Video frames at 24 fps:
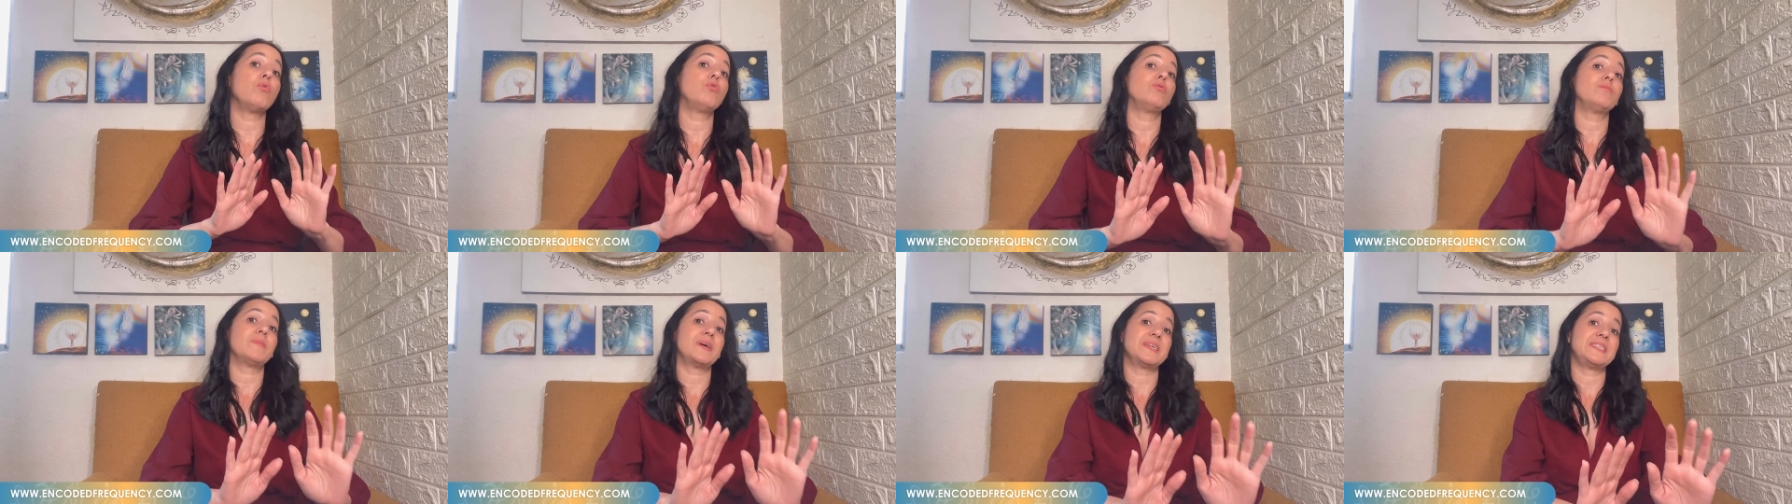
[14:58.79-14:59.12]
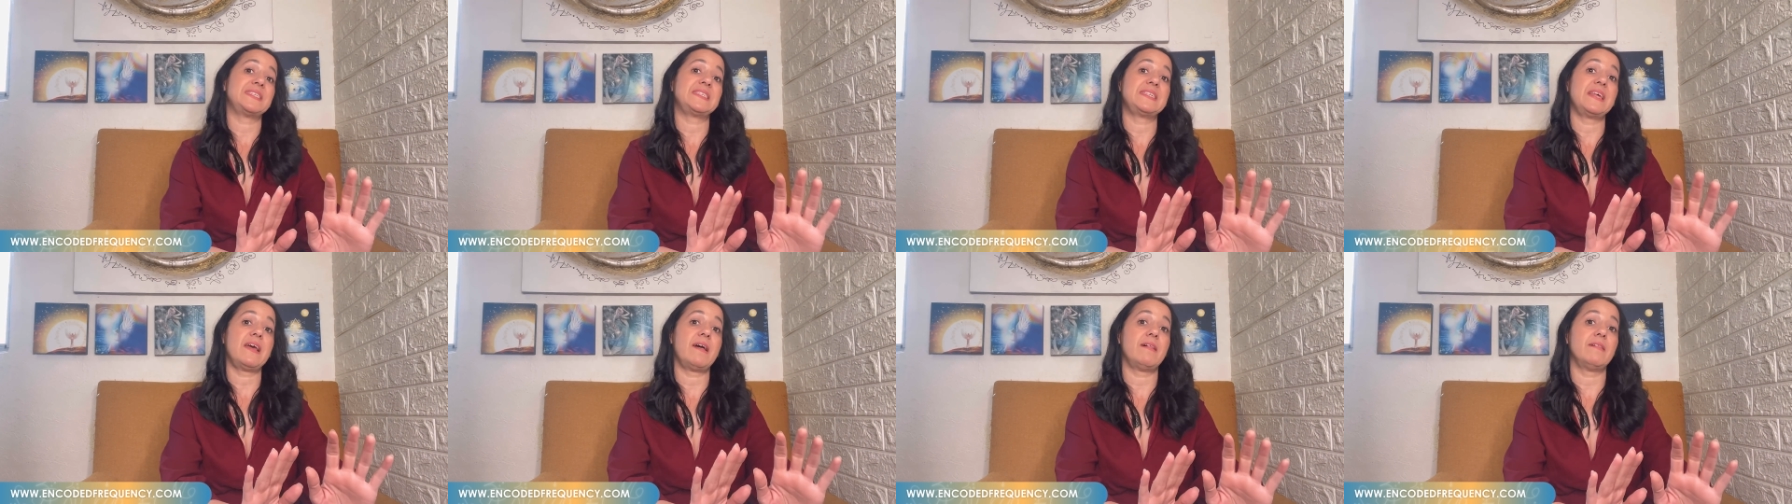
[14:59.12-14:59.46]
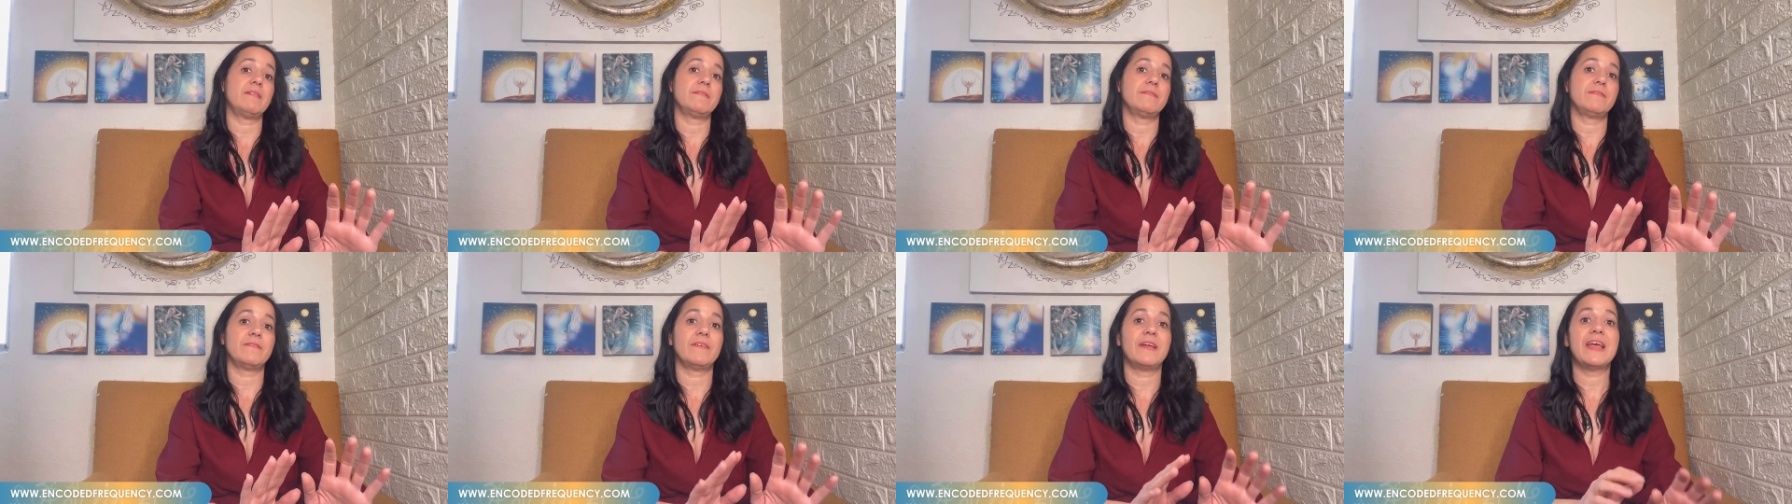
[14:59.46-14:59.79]
hold
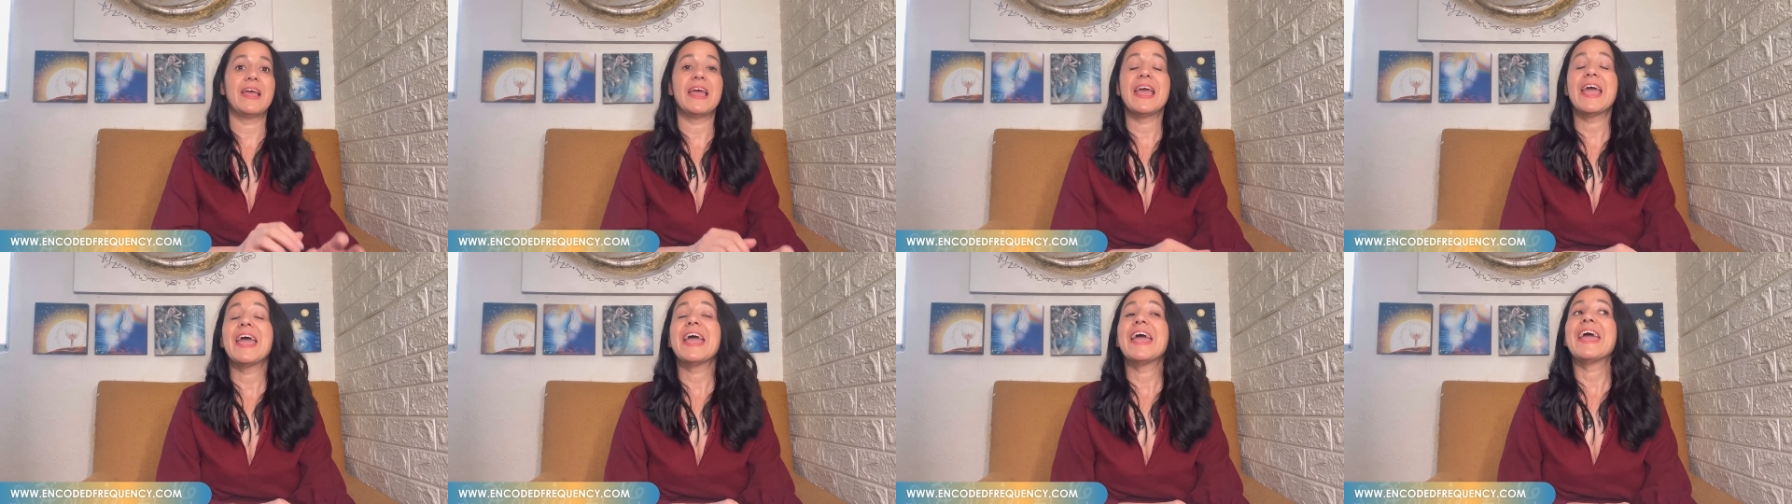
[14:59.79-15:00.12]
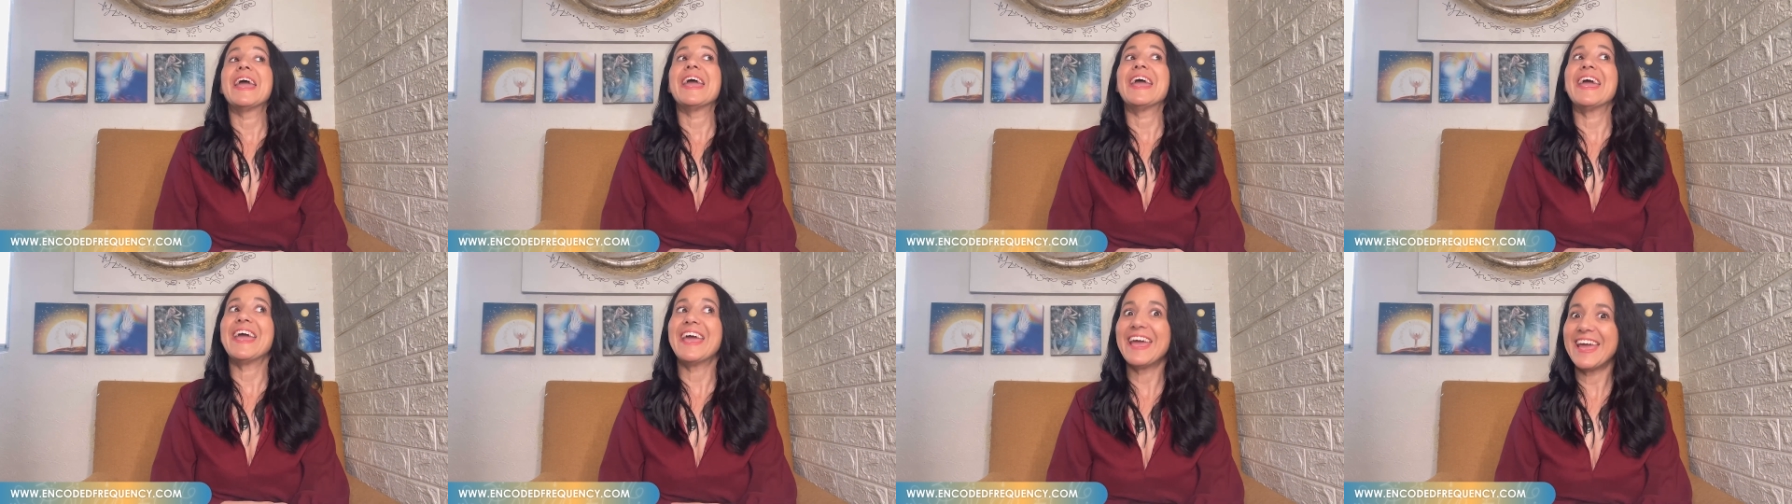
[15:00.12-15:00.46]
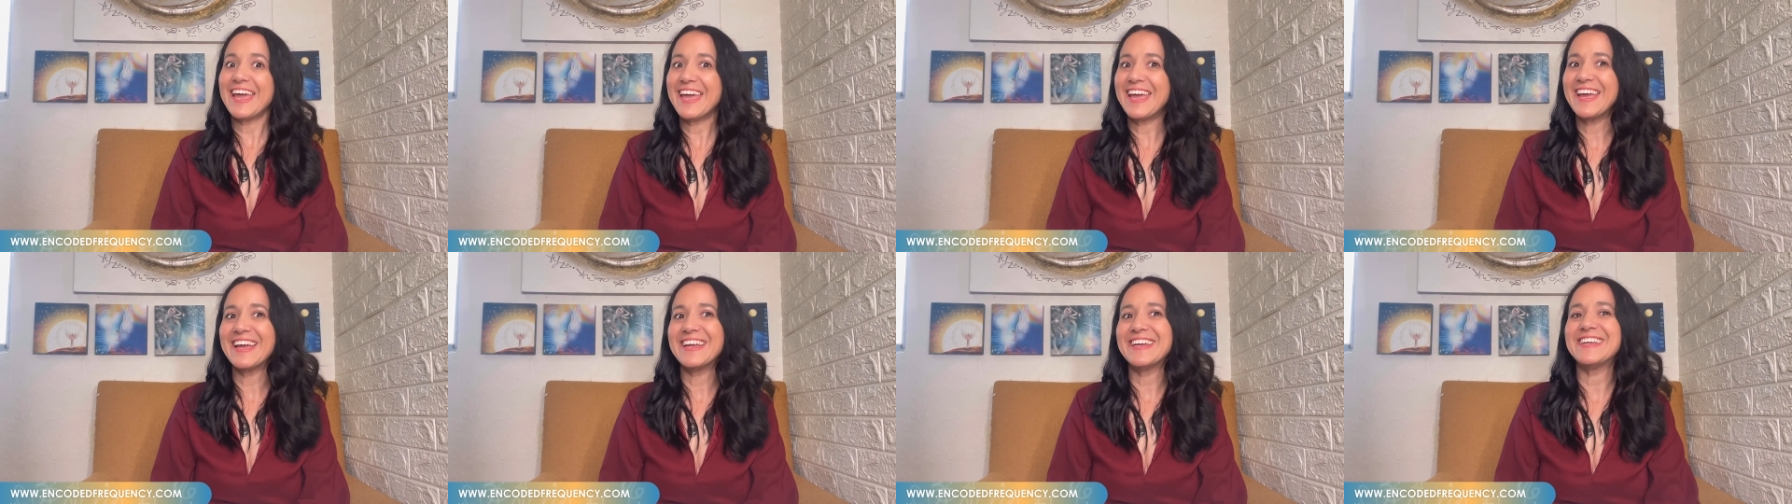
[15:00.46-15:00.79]
myself
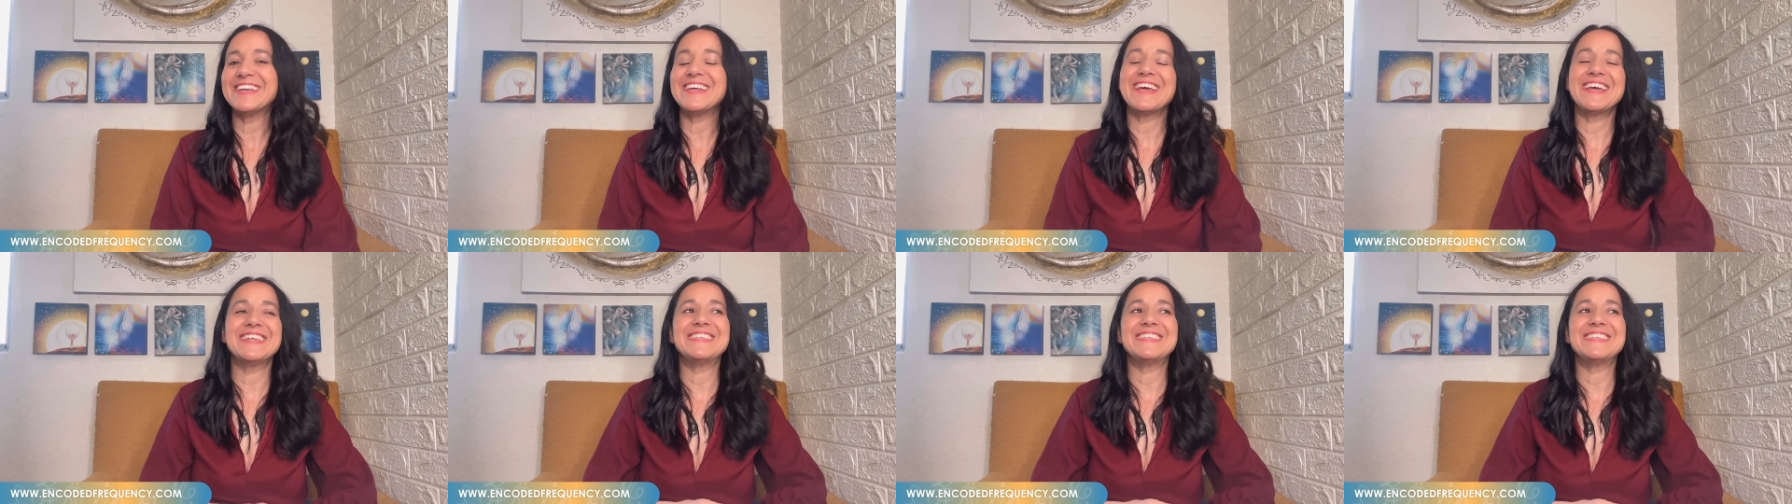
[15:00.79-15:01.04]
and